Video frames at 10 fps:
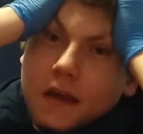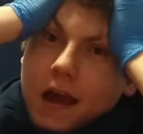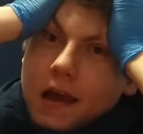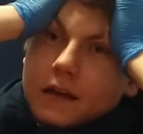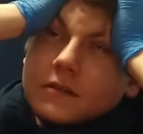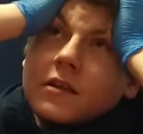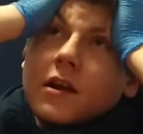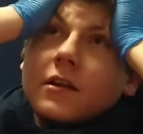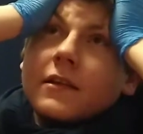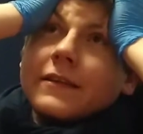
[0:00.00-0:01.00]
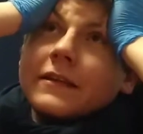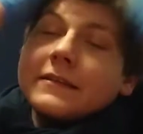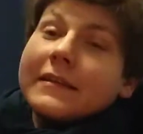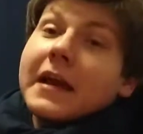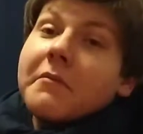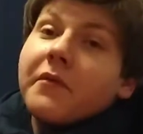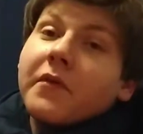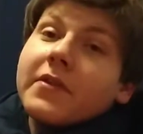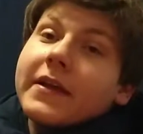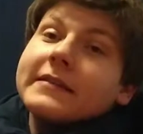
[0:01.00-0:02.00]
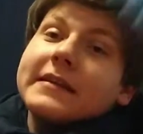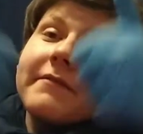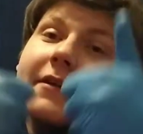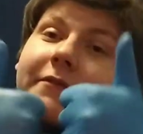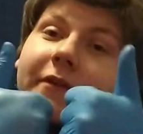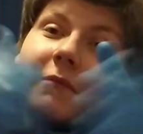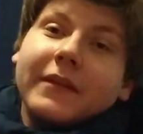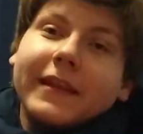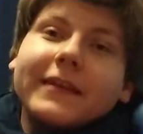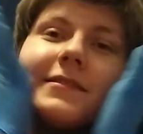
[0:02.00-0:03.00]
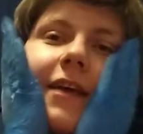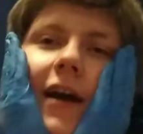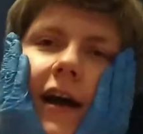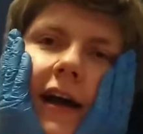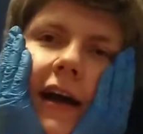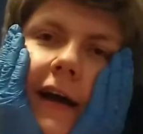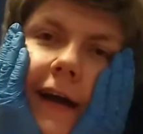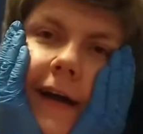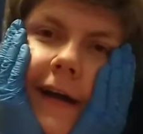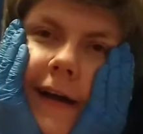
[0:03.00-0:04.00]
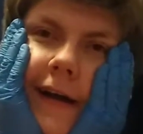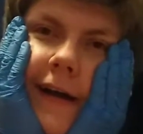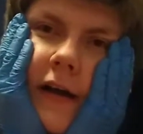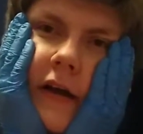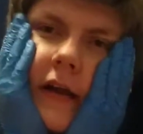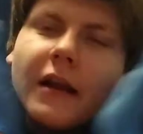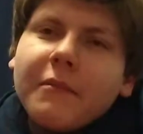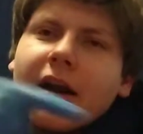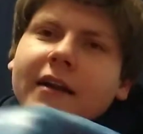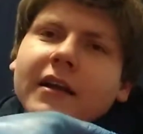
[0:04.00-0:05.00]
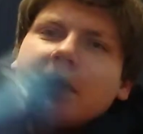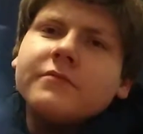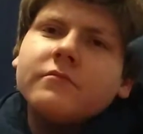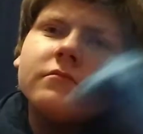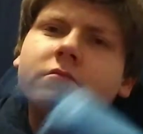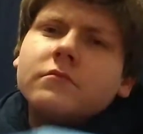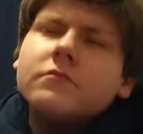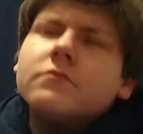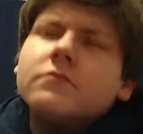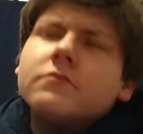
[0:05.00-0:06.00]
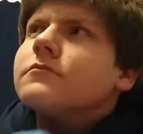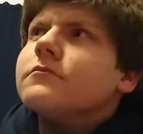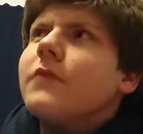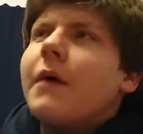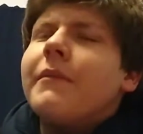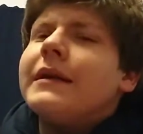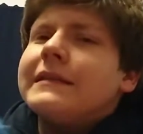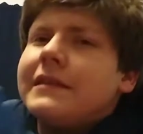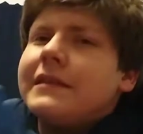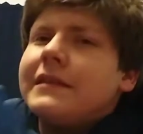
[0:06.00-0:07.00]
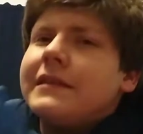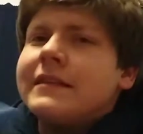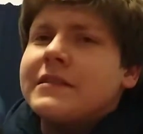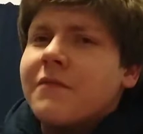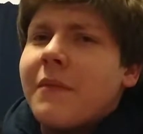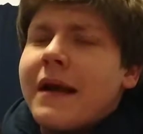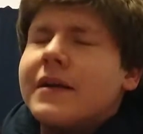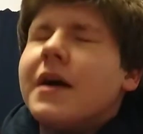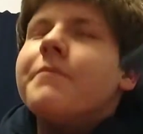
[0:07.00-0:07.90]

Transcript: It is currently the day before Thanksgiving. I'm filming this in America. I'm in the United States of America.